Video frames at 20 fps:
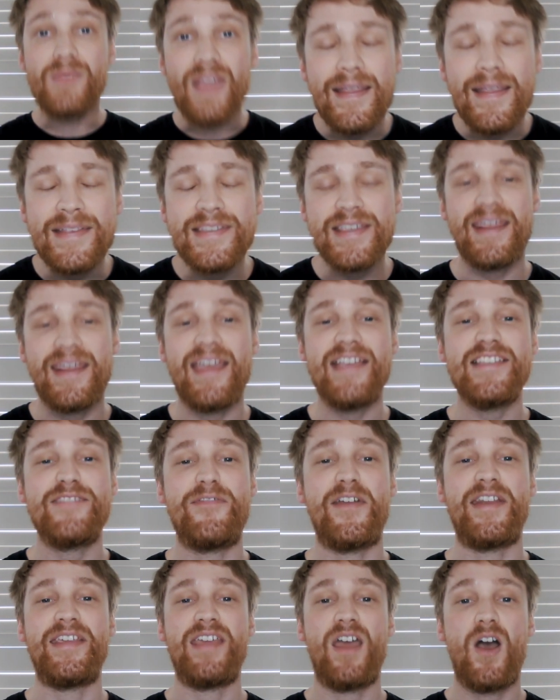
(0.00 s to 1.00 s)
In today's
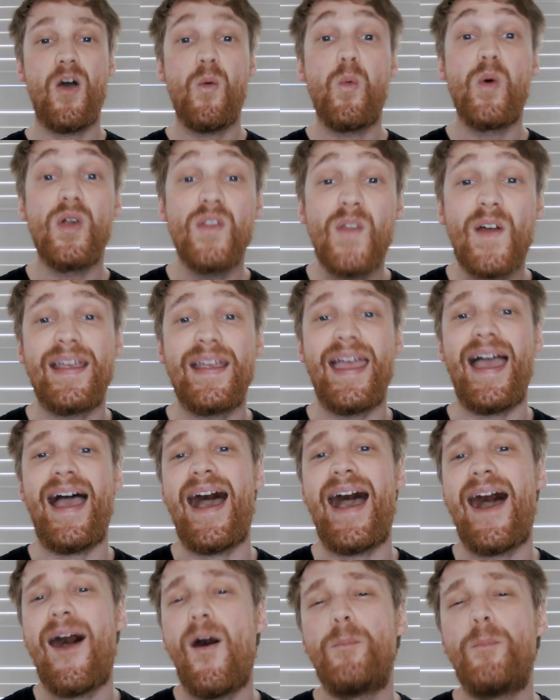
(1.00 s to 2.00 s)
video, we'll look at
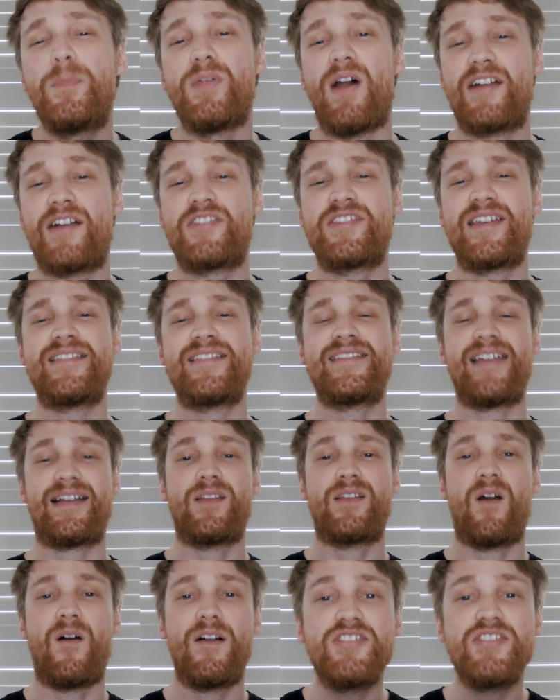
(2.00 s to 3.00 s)
how blockchain
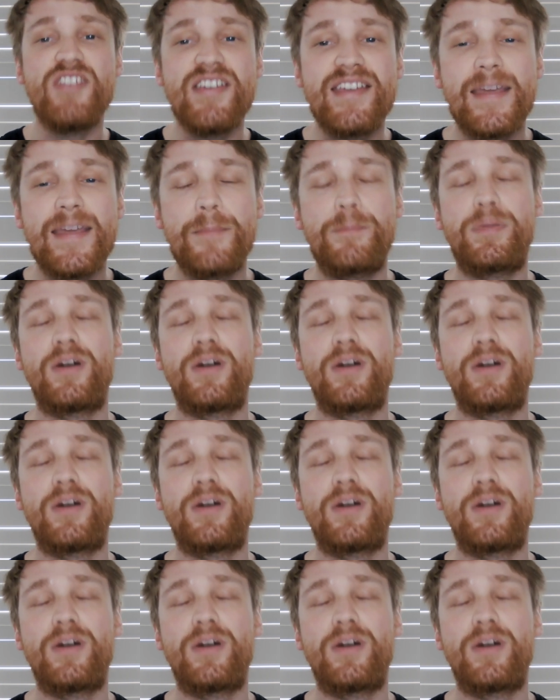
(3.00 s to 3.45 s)
technology can